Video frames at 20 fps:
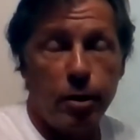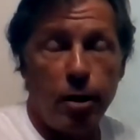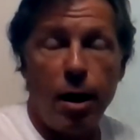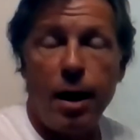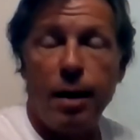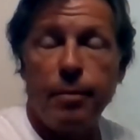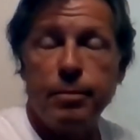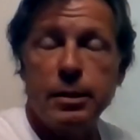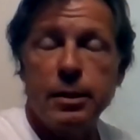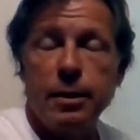
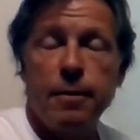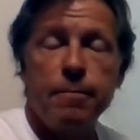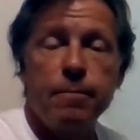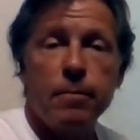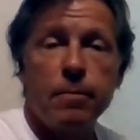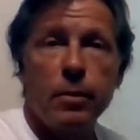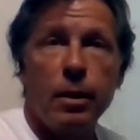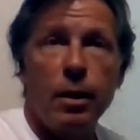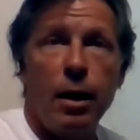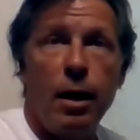crops
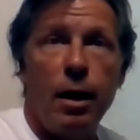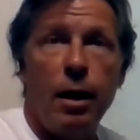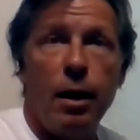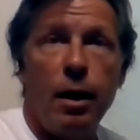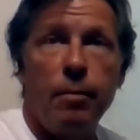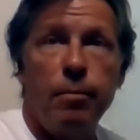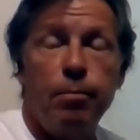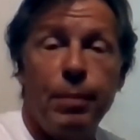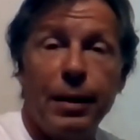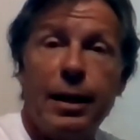
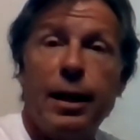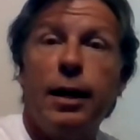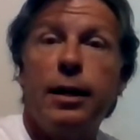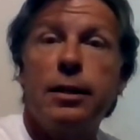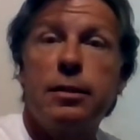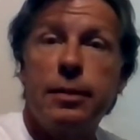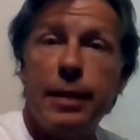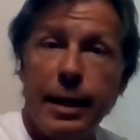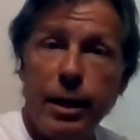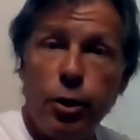
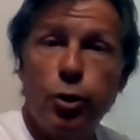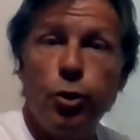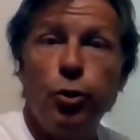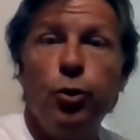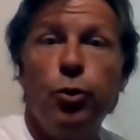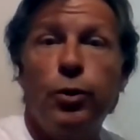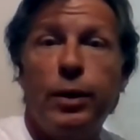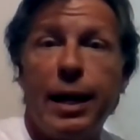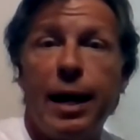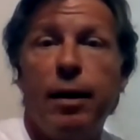because they
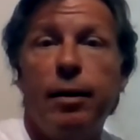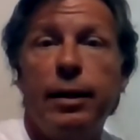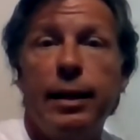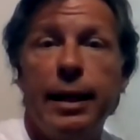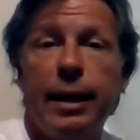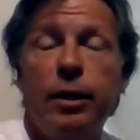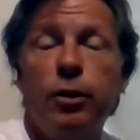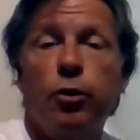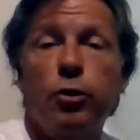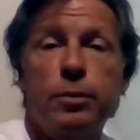do
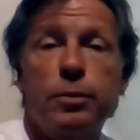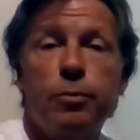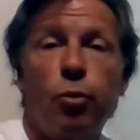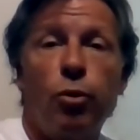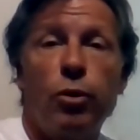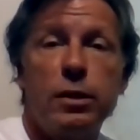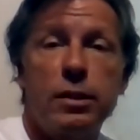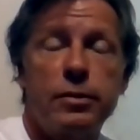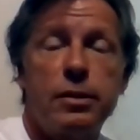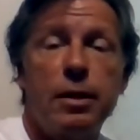carry
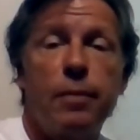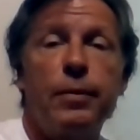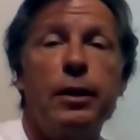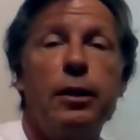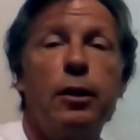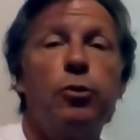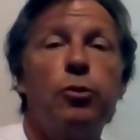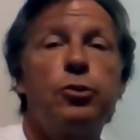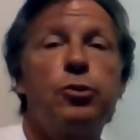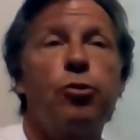endospores. If
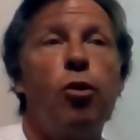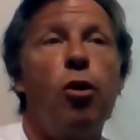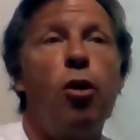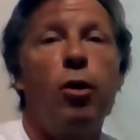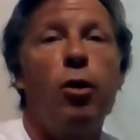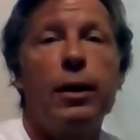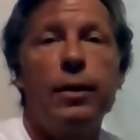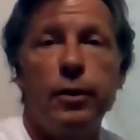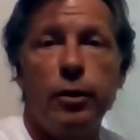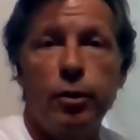something goes
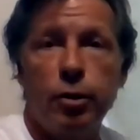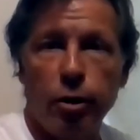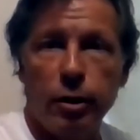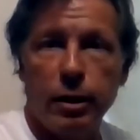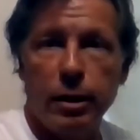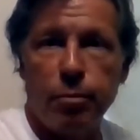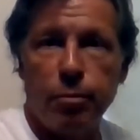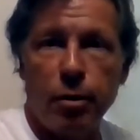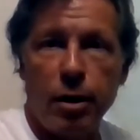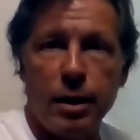wrong in the
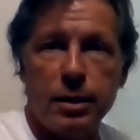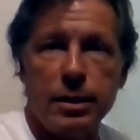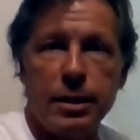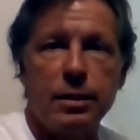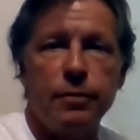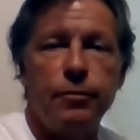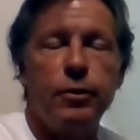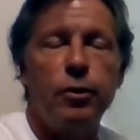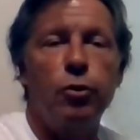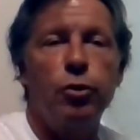cooking
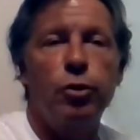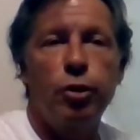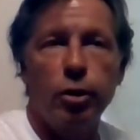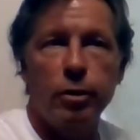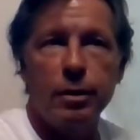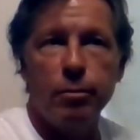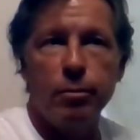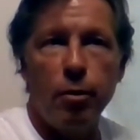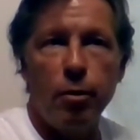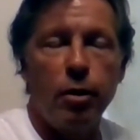process, if you don't
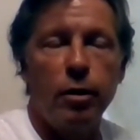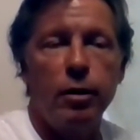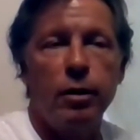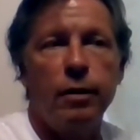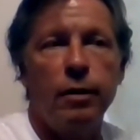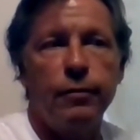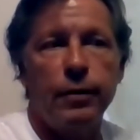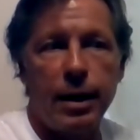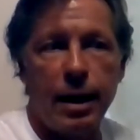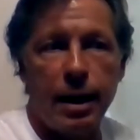cook them long
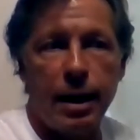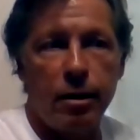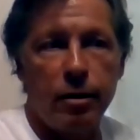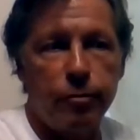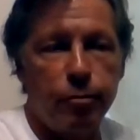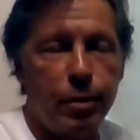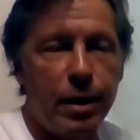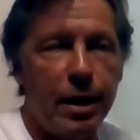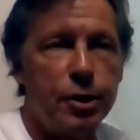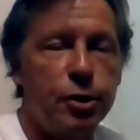enough at high
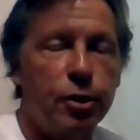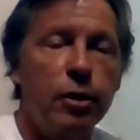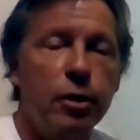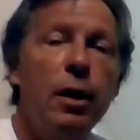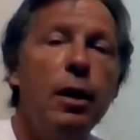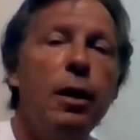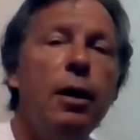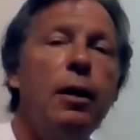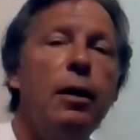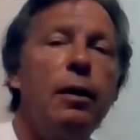enough
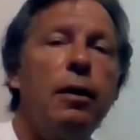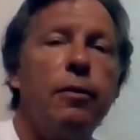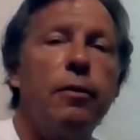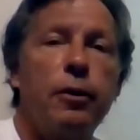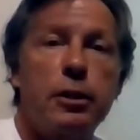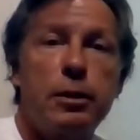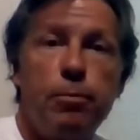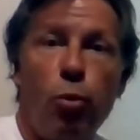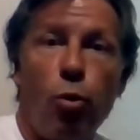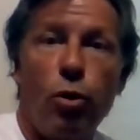pressure,
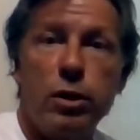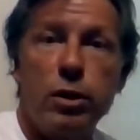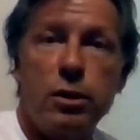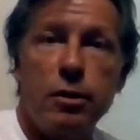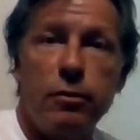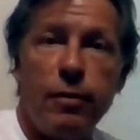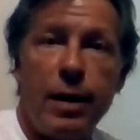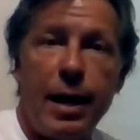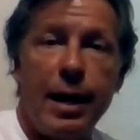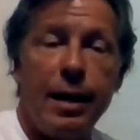the spores
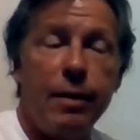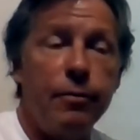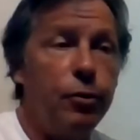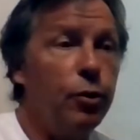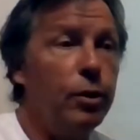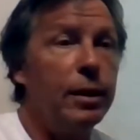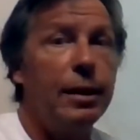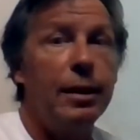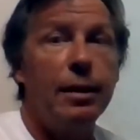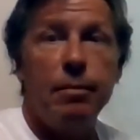survive.
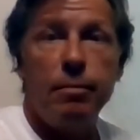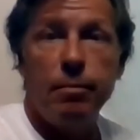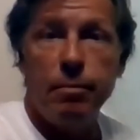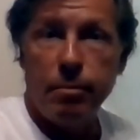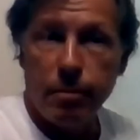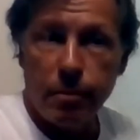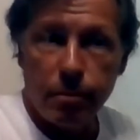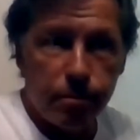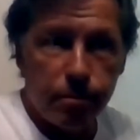You can get